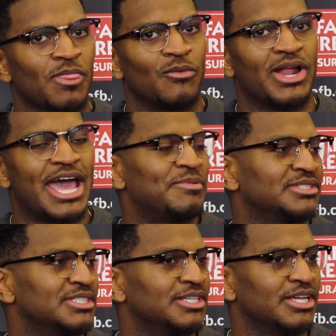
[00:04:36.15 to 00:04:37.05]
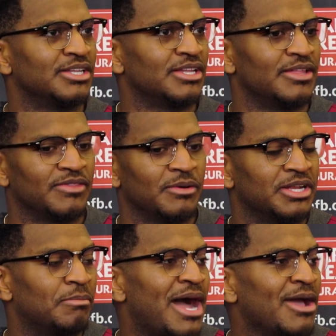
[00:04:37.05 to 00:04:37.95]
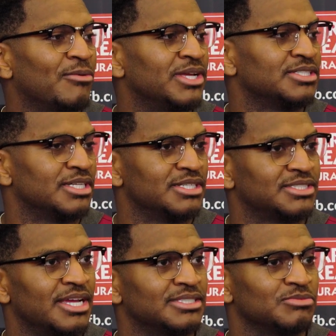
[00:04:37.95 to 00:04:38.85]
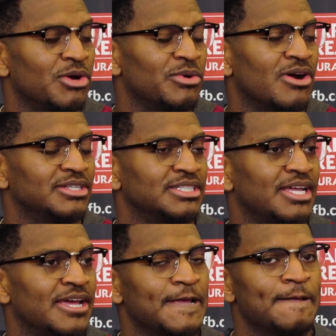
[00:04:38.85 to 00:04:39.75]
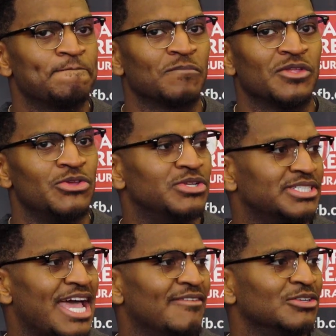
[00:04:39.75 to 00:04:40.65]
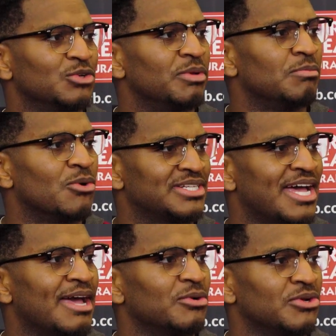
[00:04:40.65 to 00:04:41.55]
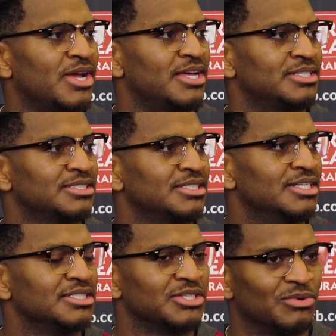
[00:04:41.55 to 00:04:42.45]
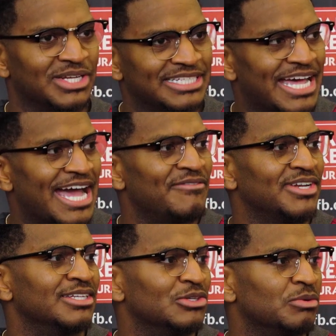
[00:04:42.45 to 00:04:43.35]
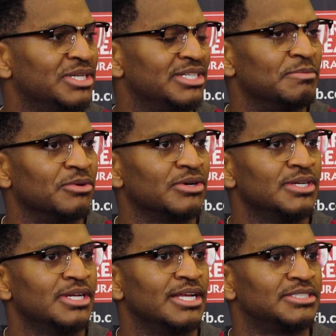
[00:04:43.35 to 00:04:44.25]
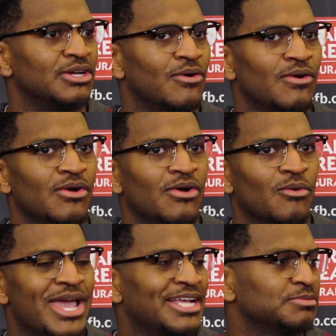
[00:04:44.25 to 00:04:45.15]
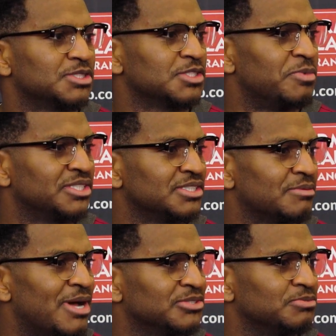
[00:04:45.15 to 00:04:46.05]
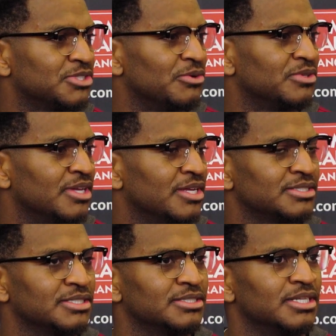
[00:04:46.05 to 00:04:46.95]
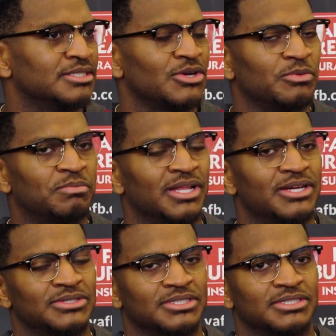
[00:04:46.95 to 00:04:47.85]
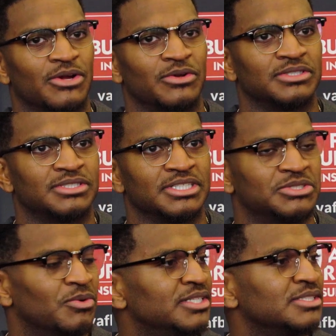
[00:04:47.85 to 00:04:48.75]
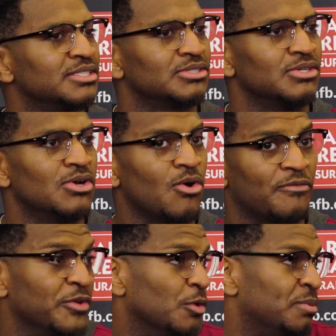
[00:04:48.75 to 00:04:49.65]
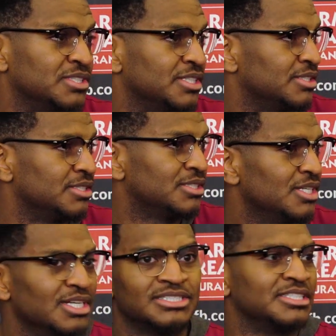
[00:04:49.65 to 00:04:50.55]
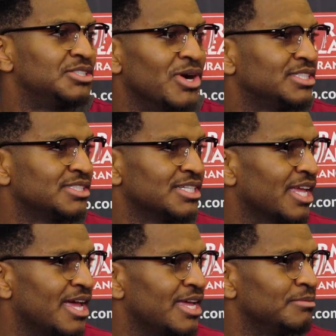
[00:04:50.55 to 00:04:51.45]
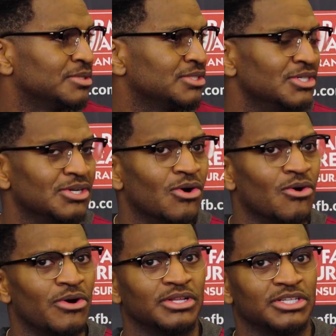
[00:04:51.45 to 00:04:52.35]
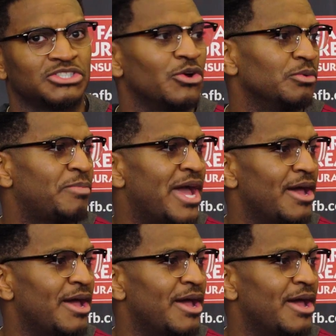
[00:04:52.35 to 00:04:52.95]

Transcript: What happens in the bye weeks station where we are today, you just have a little bit more time on your hands to really dive in a little bit deeper. And so we had some suspicions about some certain things and certain players and certain situations or field positions, situations in games, or certain